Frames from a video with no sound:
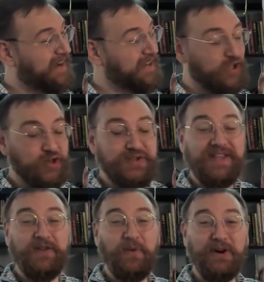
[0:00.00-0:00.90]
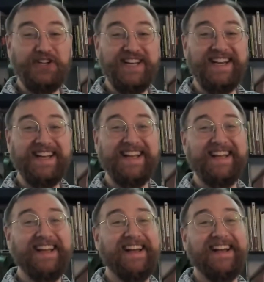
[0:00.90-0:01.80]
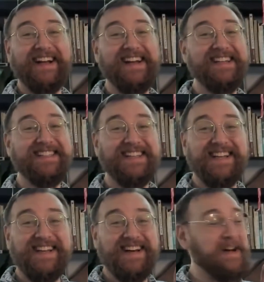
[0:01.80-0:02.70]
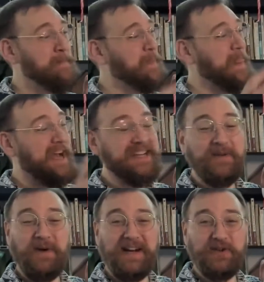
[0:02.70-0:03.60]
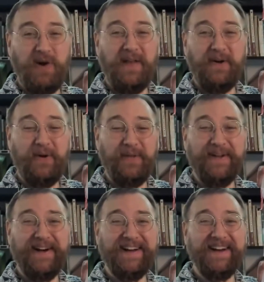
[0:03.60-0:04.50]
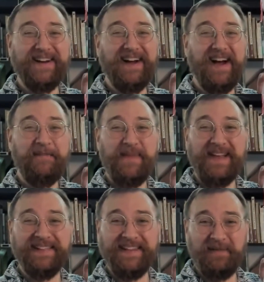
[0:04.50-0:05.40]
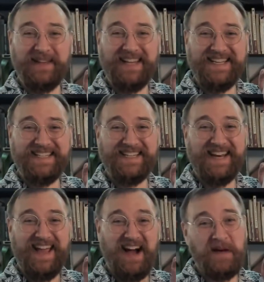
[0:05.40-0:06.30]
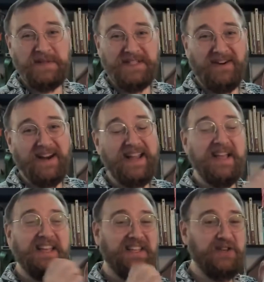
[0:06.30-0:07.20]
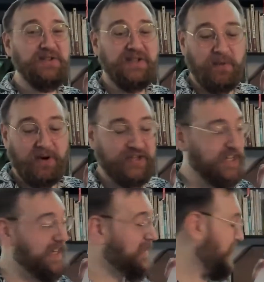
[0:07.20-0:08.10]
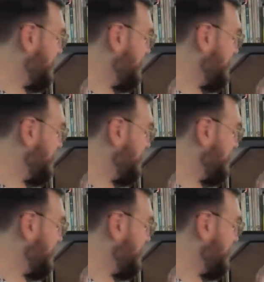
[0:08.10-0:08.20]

Using the worksheet, guys, I didn't want to draw the whole thing on here. I'm being a little bit lazy today. I'm sorry. Use the worksheet. In